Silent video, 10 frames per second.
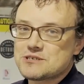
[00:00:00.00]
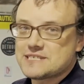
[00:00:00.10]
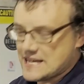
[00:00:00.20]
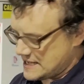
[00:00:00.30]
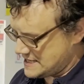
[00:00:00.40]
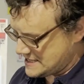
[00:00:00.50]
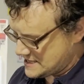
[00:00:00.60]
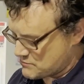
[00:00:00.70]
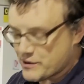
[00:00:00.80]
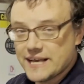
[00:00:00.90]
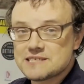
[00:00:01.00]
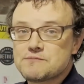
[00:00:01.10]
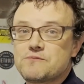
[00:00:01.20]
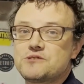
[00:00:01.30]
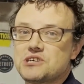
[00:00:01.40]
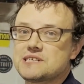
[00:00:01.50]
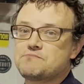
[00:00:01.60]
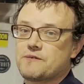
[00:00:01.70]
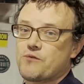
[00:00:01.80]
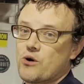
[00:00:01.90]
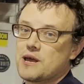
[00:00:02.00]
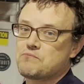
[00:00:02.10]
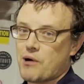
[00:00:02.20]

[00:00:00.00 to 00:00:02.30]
said he did the brakes just before he